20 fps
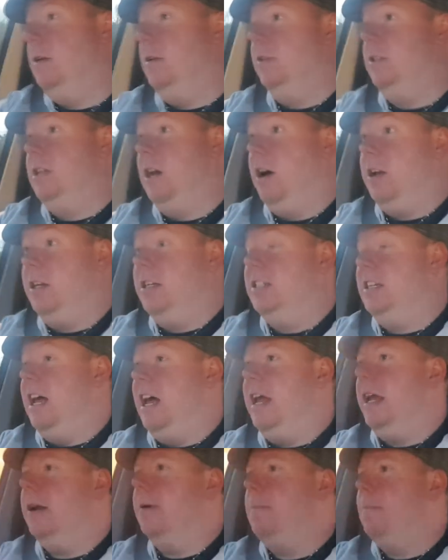or started
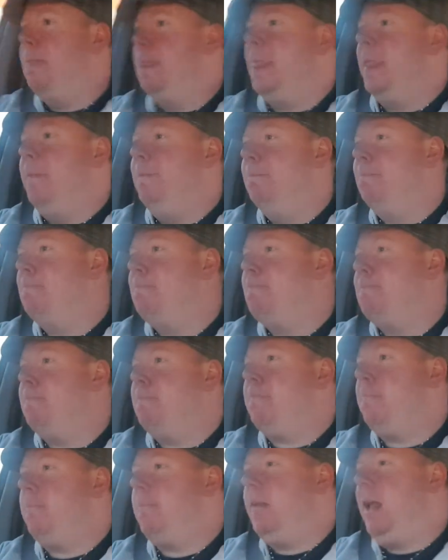saying,
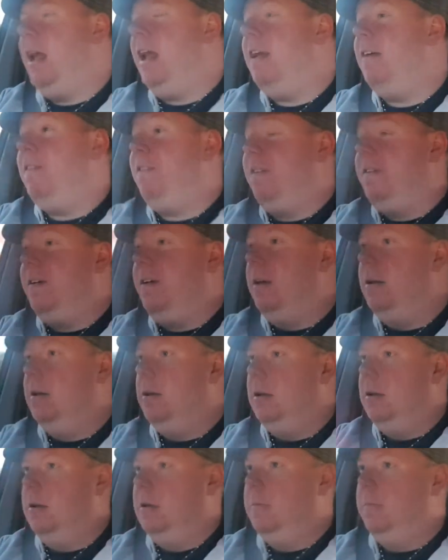if
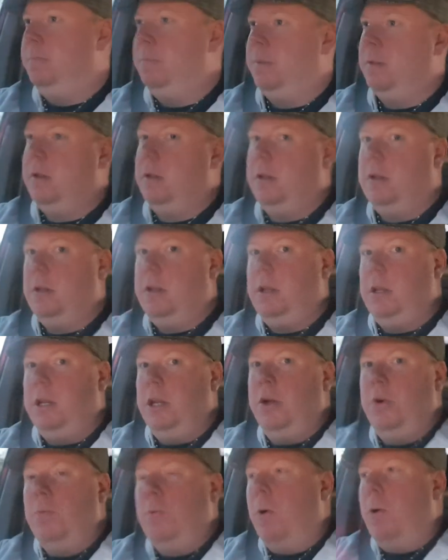
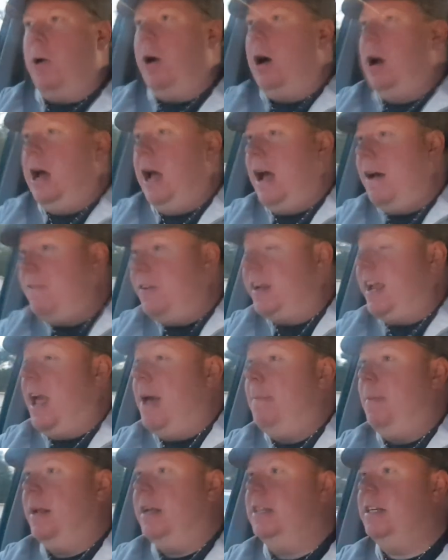you have a
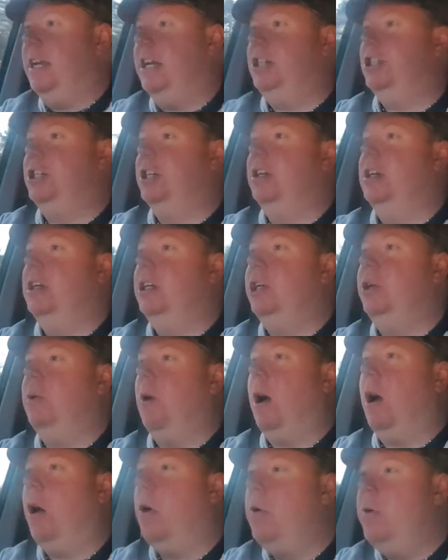gambling addiction, you
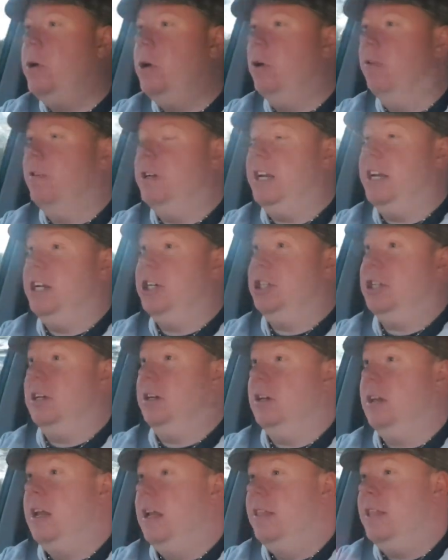own your
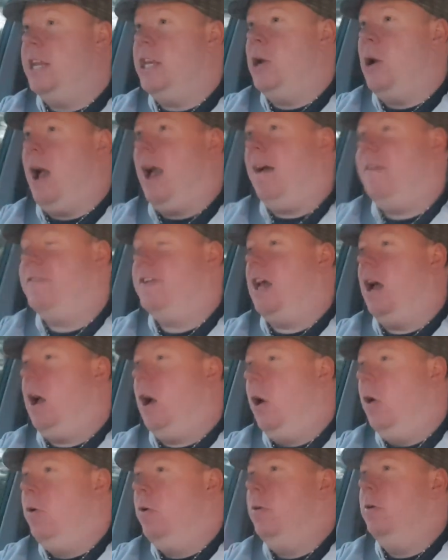addiction, then you have to
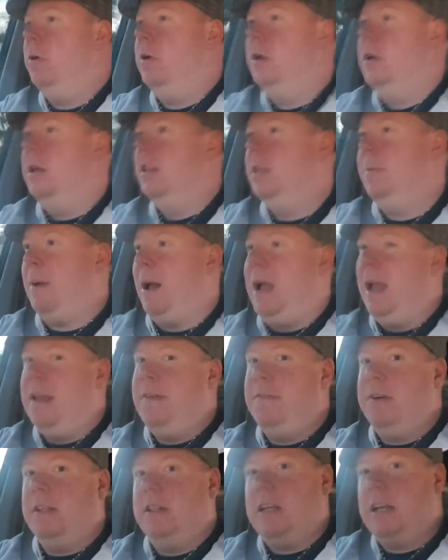own the
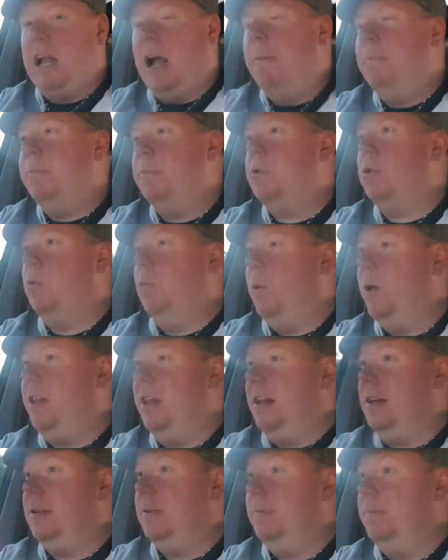behaviour that comes with
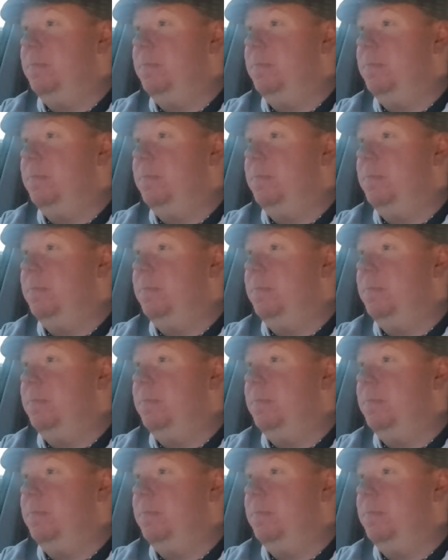it.